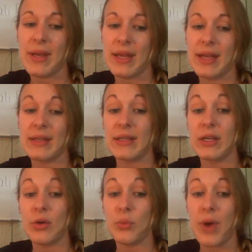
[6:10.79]
it
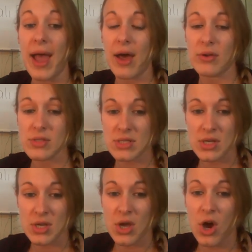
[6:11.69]
year-round
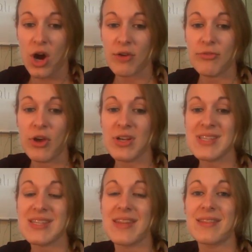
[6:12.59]
are
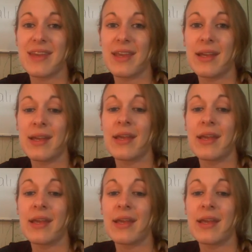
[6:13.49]
photosynthetic